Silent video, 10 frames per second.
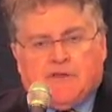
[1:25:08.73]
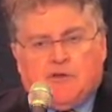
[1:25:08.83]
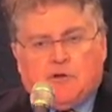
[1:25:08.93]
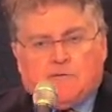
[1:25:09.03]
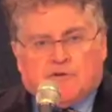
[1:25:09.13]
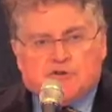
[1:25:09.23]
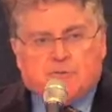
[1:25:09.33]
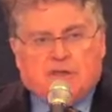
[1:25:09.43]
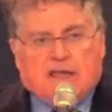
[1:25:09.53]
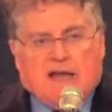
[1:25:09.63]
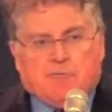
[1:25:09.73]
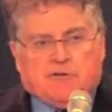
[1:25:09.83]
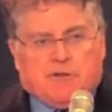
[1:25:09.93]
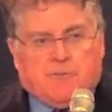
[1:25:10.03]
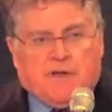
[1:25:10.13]
the universe began
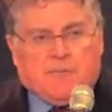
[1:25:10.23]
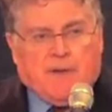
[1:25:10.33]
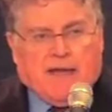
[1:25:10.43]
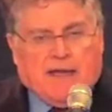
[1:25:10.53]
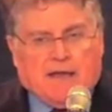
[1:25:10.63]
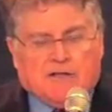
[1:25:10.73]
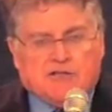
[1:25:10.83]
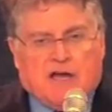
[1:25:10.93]
with the Big Bang,